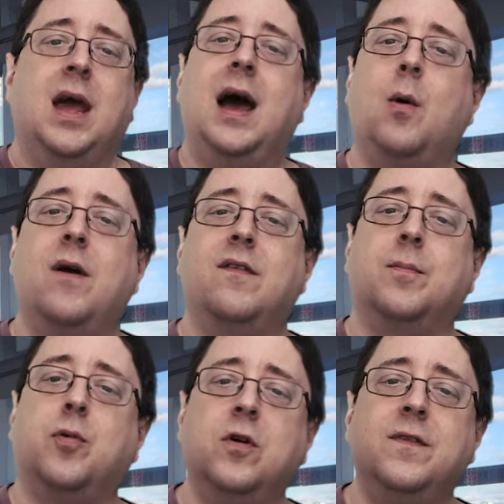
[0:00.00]
However,
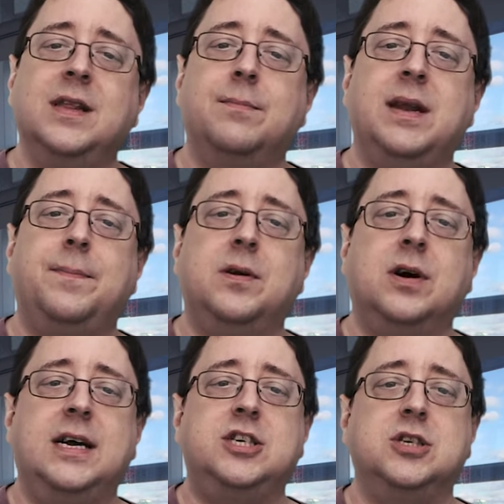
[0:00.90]
proving the
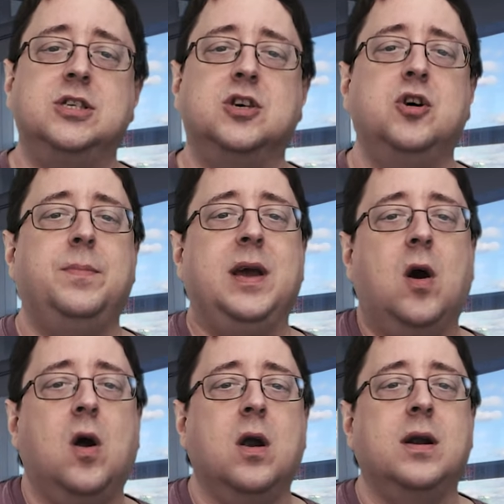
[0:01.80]
manipulations could be
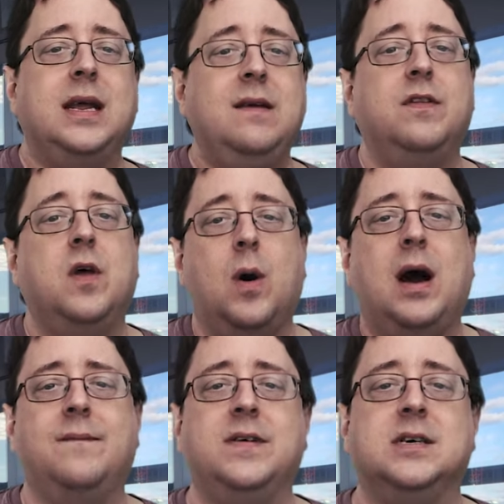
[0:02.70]
hard, even though
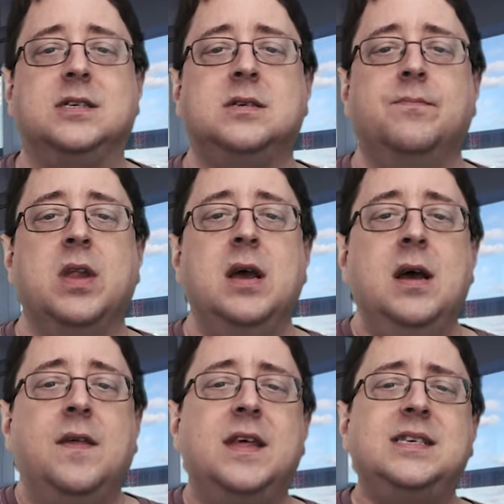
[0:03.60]
obvious.
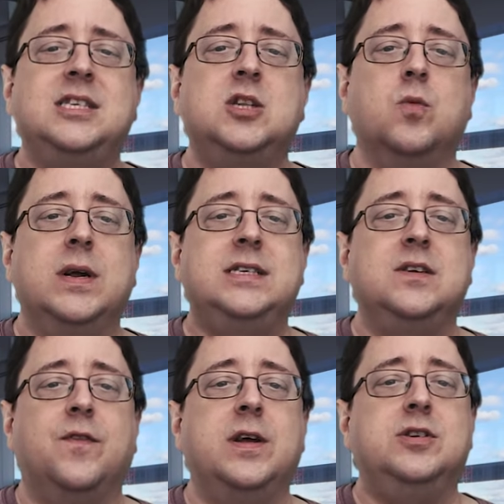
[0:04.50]
This is the
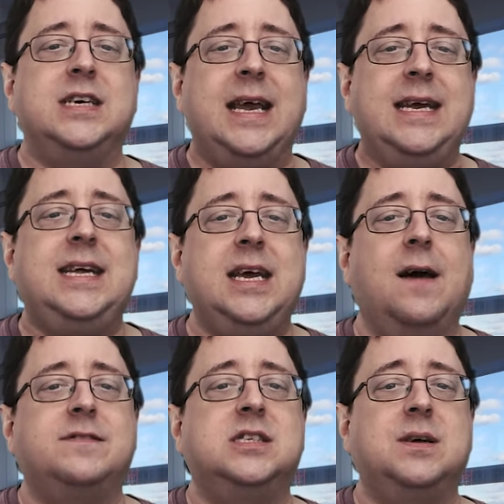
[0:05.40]
reason for using
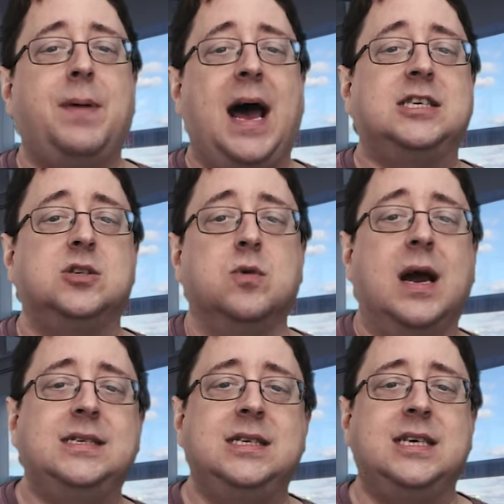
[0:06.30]
ETFs as a pass through
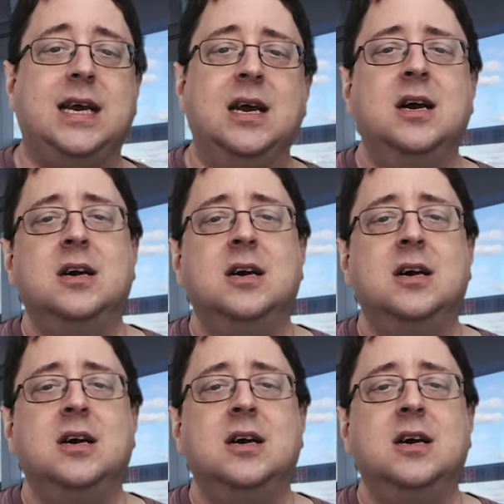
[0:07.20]
entity.